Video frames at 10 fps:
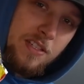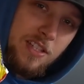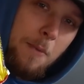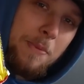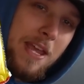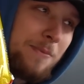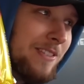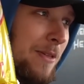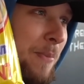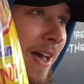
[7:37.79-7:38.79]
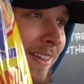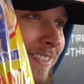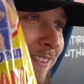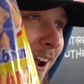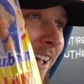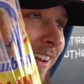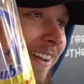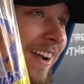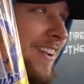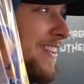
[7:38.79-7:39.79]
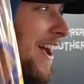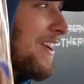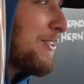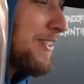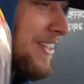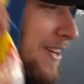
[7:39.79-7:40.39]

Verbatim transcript: Sunbeam is the best, right? I couldn't I couldn't let